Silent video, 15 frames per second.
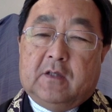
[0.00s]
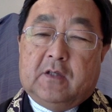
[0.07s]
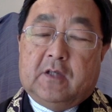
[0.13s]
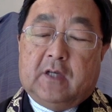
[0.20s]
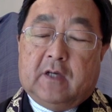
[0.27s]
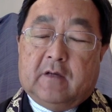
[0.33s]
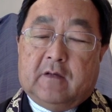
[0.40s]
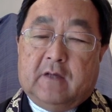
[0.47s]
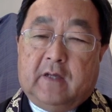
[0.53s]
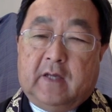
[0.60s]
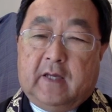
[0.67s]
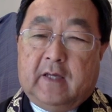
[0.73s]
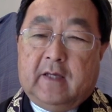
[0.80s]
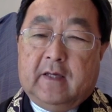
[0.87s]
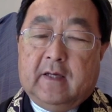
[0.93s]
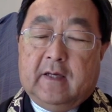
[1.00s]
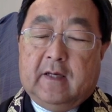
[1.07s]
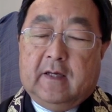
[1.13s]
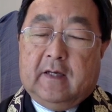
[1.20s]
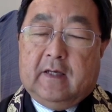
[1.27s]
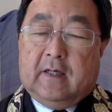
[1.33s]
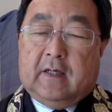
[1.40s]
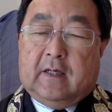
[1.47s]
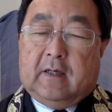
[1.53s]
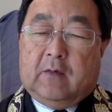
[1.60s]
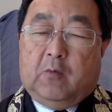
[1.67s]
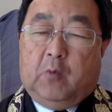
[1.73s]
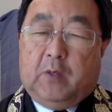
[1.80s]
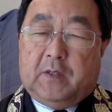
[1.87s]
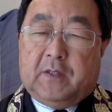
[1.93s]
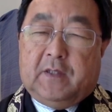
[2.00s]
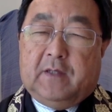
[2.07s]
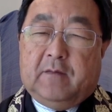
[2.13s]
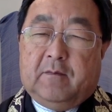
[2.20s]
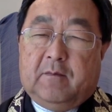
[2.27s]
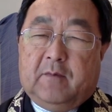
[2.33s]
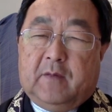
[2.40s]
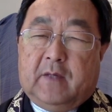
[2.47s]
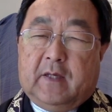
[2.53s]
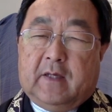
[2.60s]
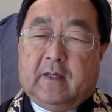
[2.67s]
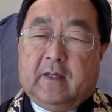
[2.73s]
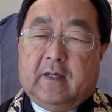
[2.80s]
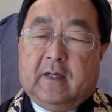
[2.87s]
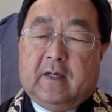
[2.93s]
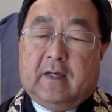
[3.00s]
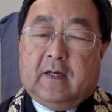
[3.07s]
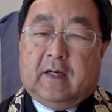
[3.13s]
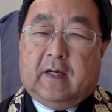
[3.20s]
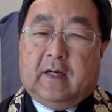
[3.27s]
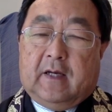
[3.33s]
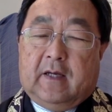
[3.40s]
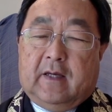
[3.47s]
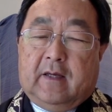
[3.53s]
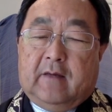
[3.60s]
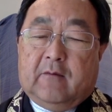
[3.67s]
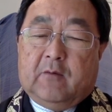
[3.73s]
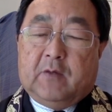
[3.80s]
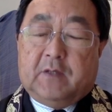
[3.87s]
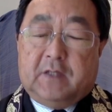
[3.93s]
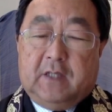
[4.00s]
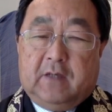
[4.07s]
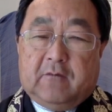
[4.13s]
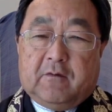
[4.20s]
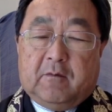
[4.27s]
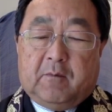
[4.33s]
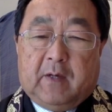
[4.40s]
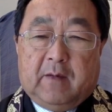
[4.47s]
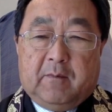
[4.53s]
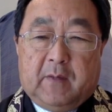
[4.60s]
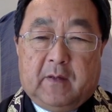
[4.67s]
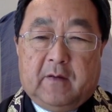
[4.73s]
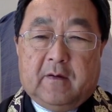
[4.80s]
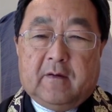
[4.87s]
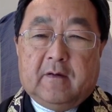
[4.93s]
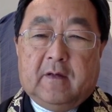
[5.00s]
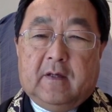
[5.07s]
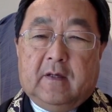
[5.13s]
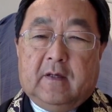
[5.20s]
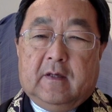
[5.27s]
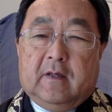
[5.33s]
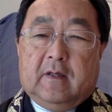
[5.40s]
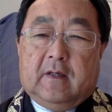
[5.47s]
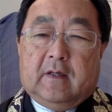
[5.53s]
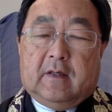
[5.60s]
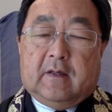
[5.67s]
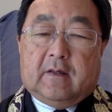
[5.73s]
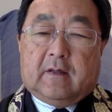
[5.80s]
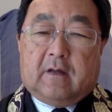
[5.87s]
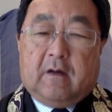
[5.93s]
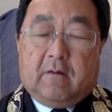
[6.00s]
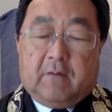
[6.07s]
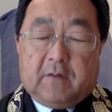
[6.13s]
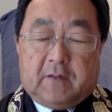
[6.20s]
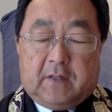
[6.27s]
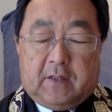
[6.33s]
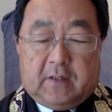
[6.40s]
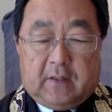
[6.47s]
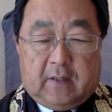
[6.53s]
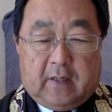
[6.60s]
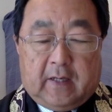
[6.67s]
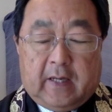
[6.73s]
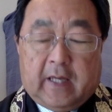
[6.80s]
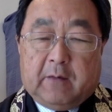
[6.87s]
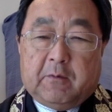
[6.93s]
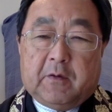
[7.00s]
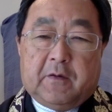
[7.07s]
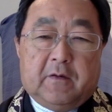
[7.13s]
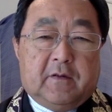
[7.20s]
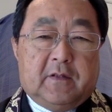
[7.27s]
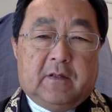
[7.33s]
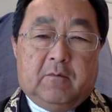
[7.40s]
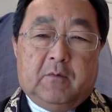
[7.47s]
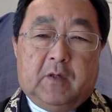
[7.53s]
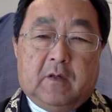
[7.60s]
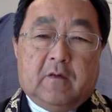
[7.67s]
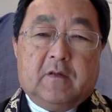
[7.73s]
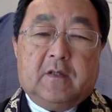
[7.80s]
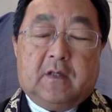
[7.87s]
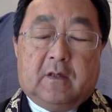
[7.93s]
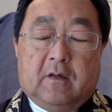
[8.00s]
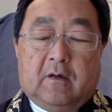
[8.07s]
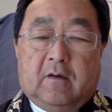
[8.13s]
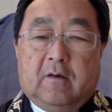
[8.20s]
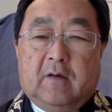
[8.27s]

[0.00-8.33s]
share today. Wisdom that I received from my mother, a conversation that I had with her some years ago,